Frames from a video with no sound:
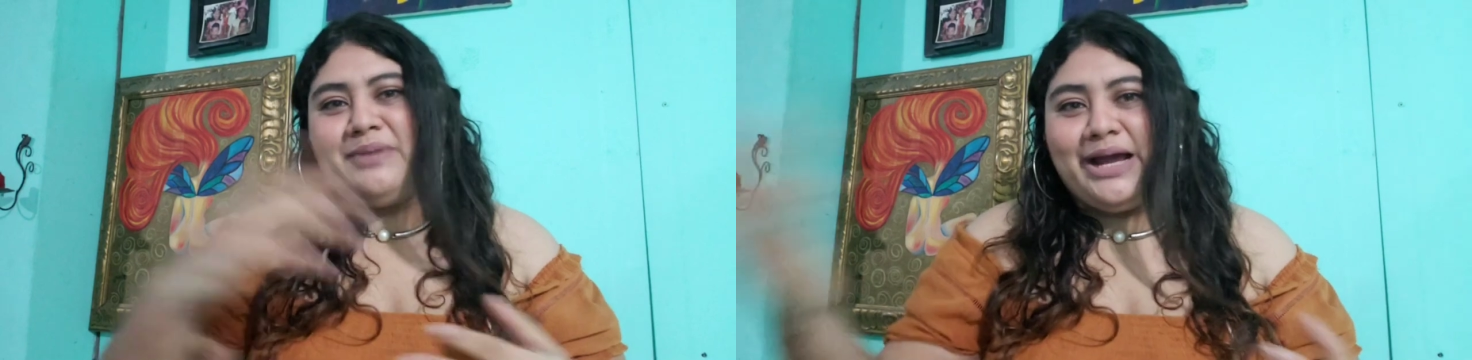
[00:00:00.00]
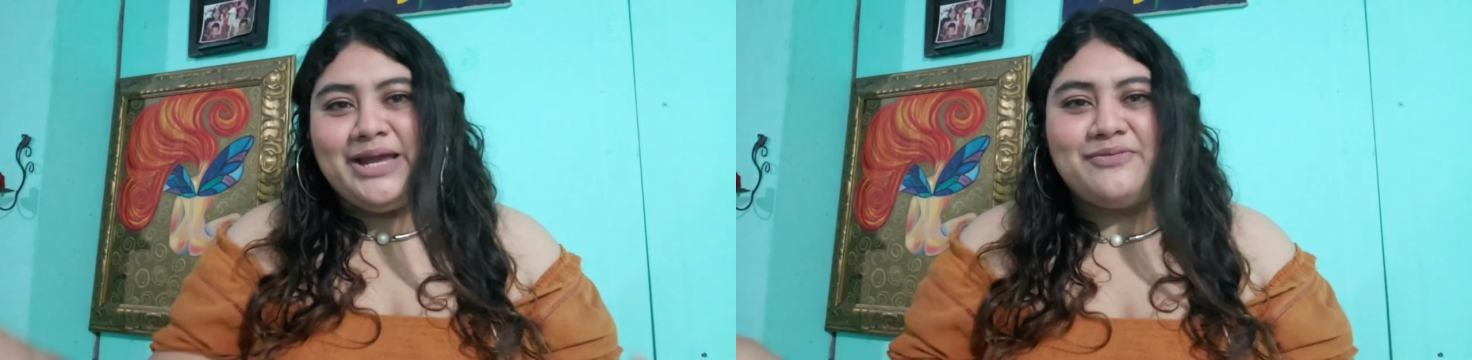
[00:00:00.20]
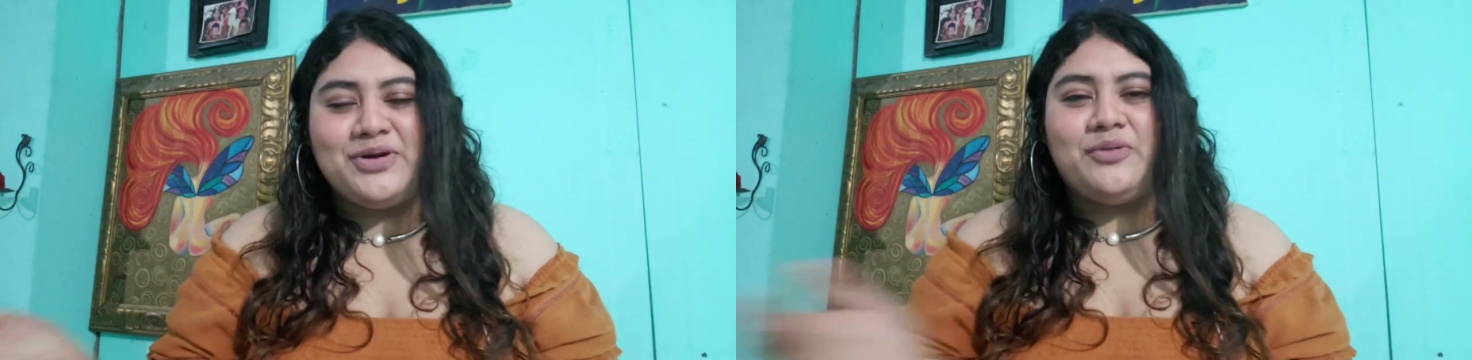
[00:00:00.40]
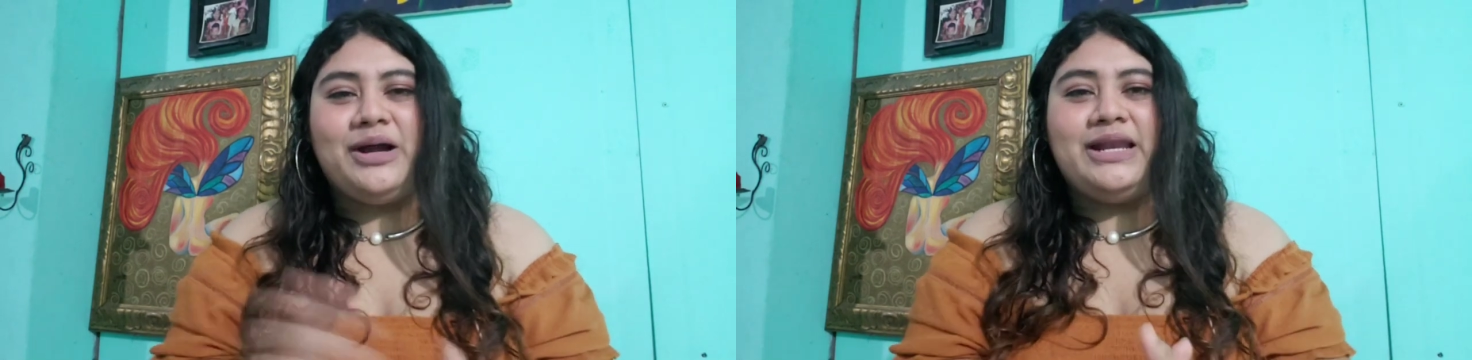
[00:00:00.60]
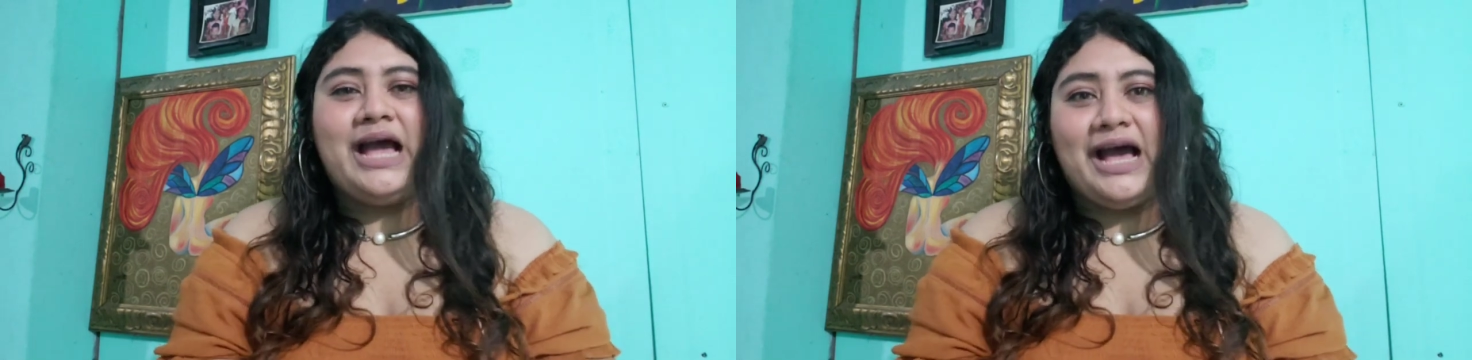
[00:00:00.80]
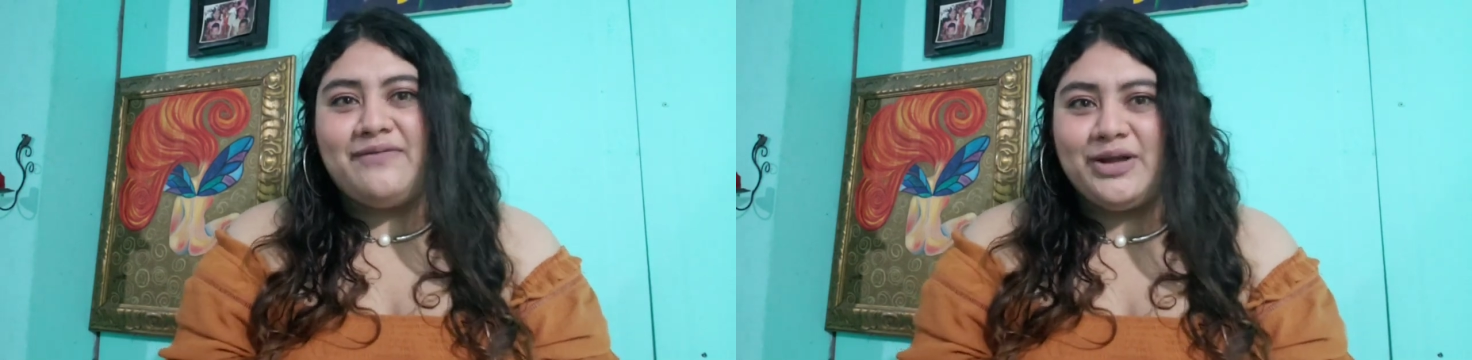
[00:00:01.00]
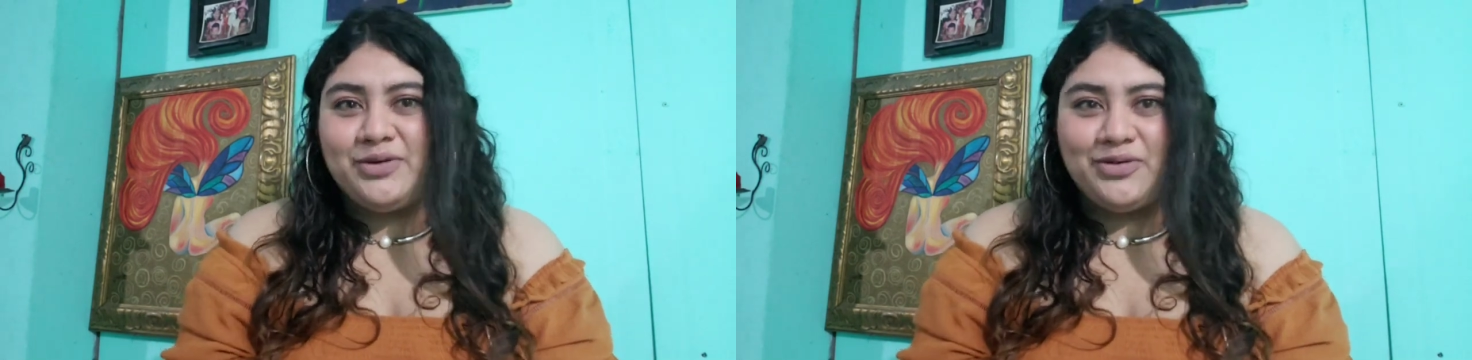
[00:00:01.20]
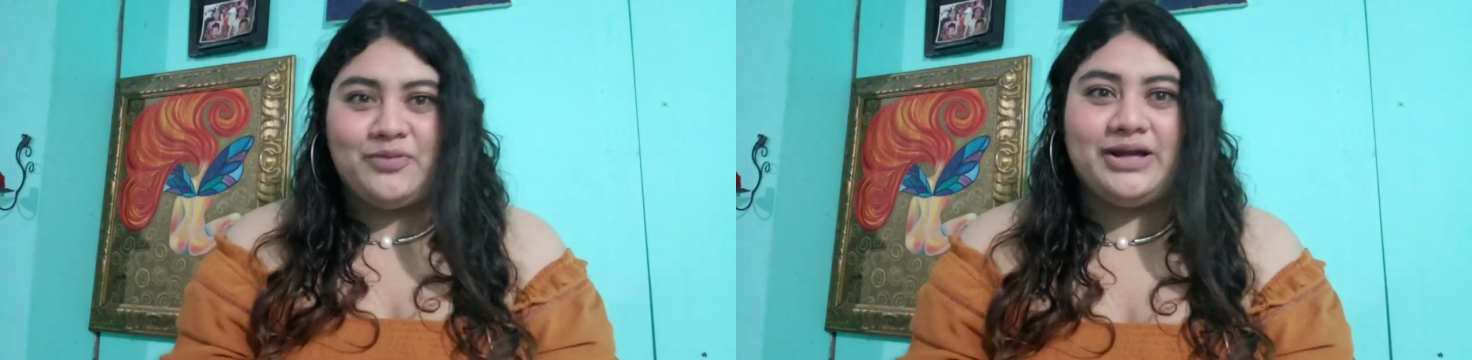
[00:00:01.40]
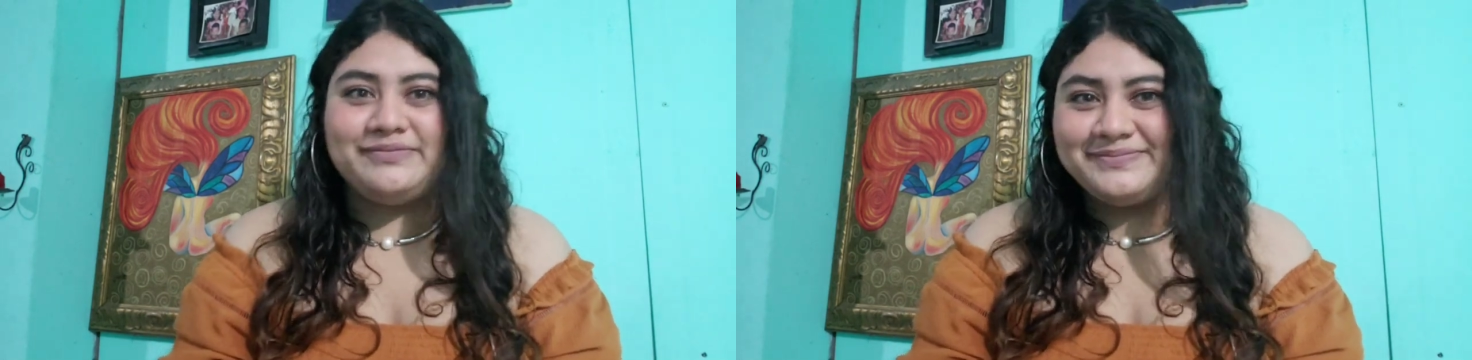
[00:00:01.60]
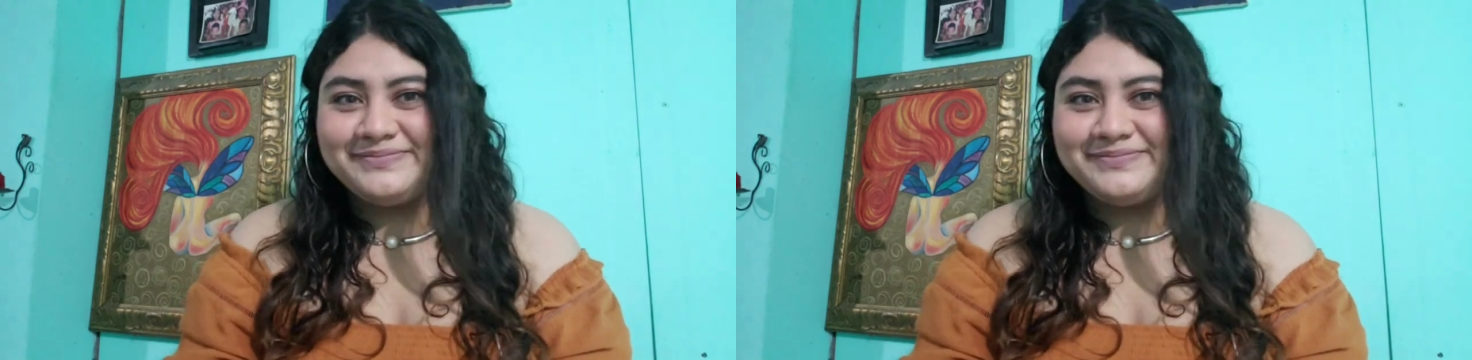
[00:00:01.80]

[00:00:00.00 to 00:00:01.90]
bye, everyone. Have a good one.